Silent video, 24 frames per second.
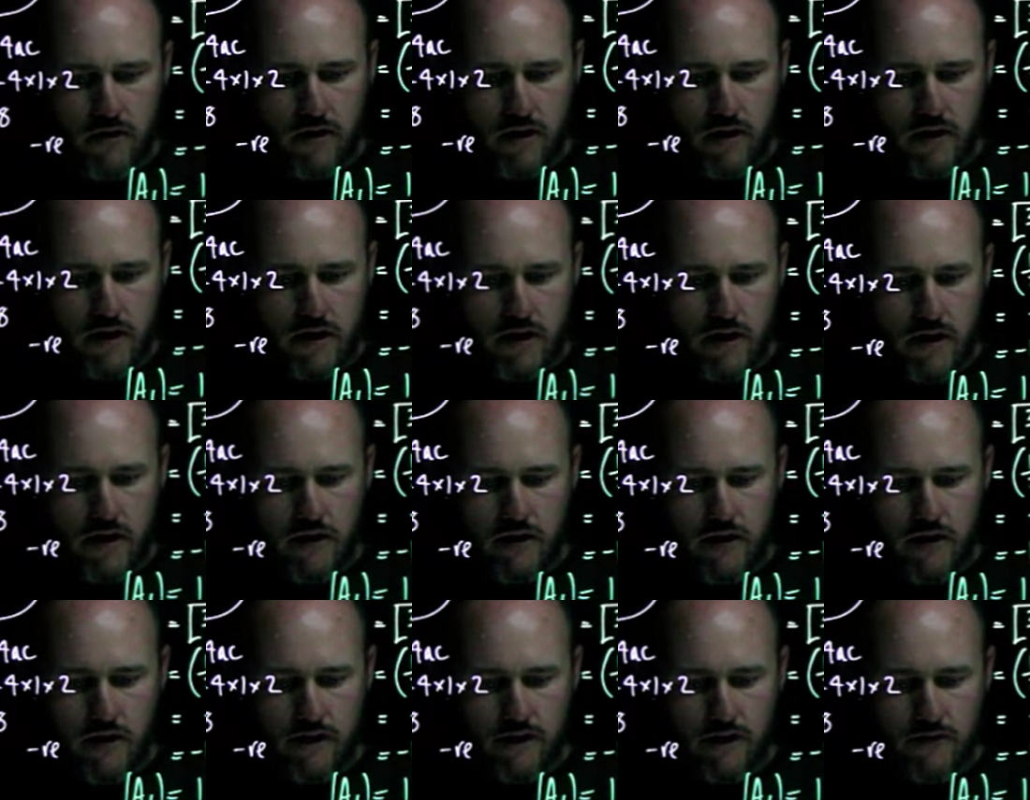and
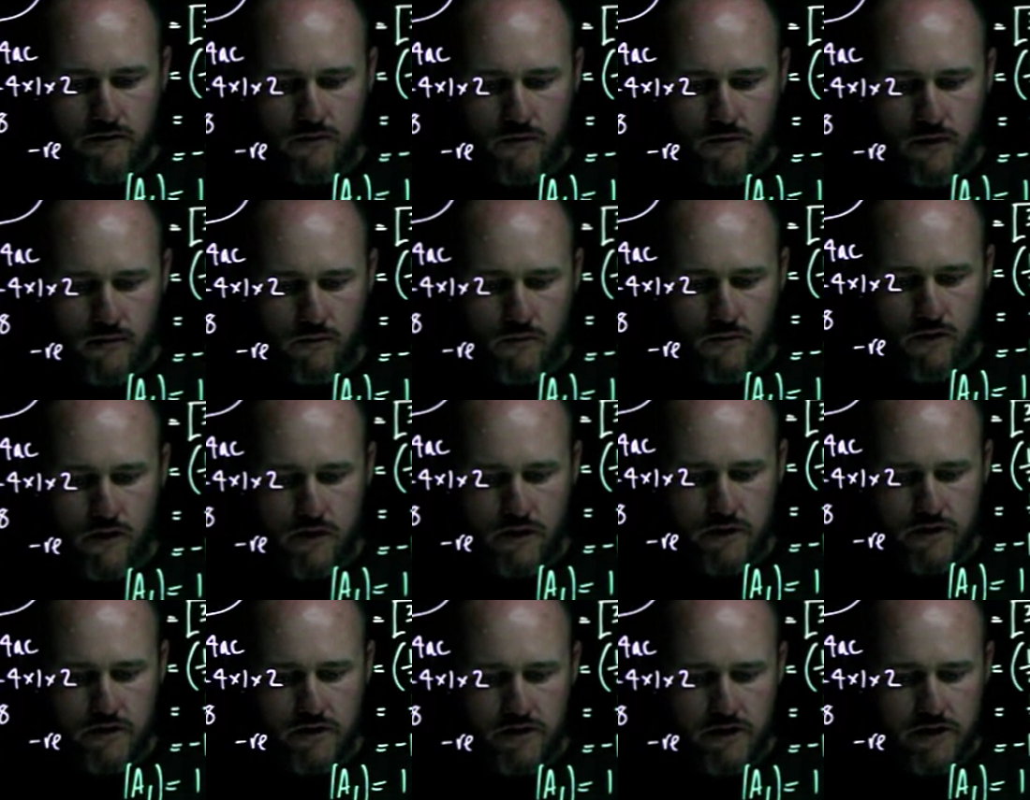that is
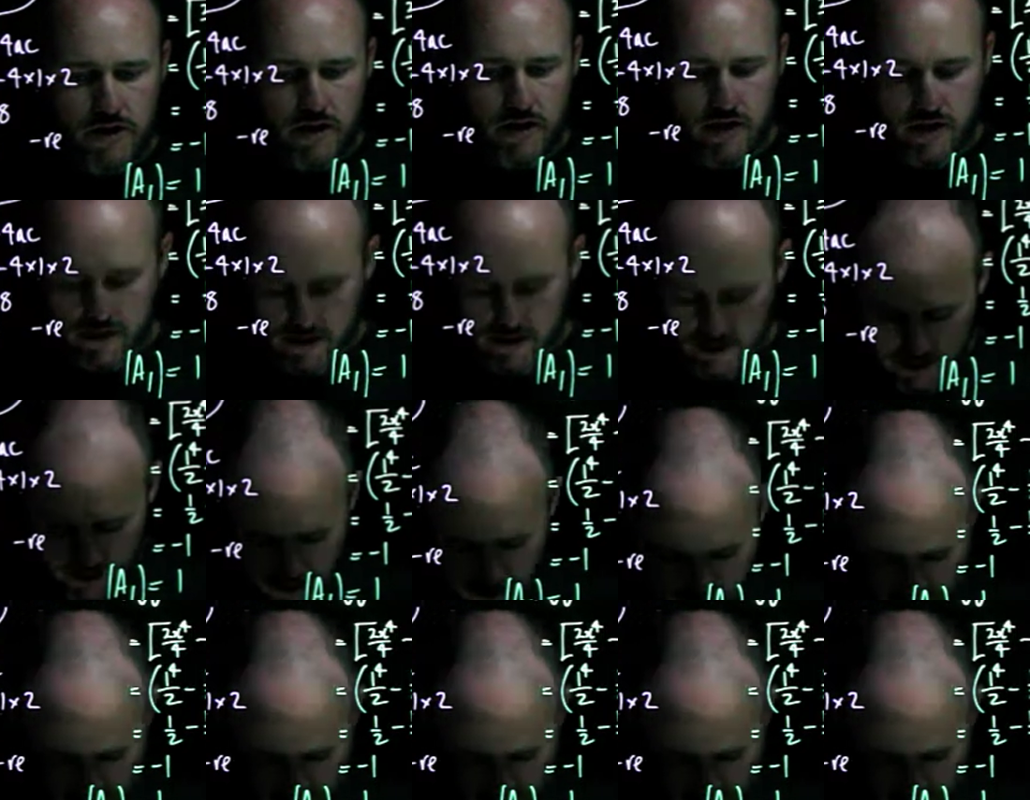116.